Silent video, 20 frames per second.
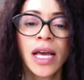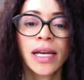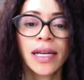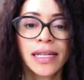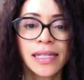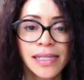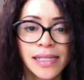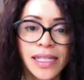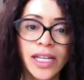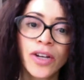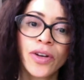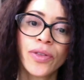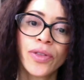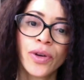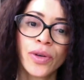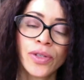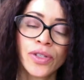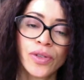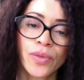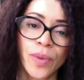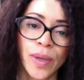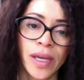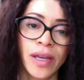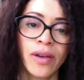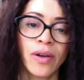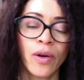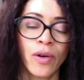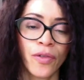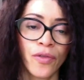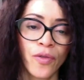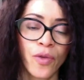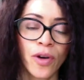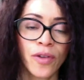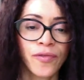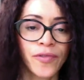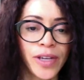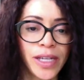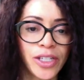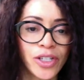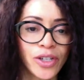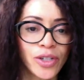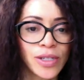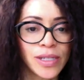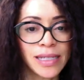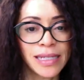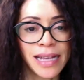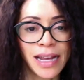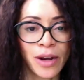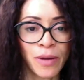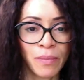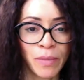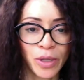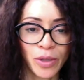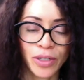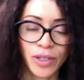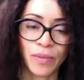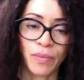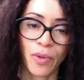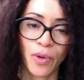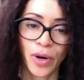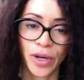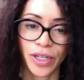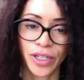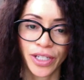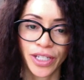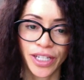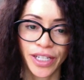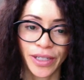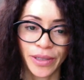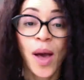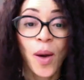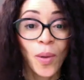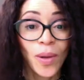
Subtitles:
consider those 3 or 4 features that are most important to you.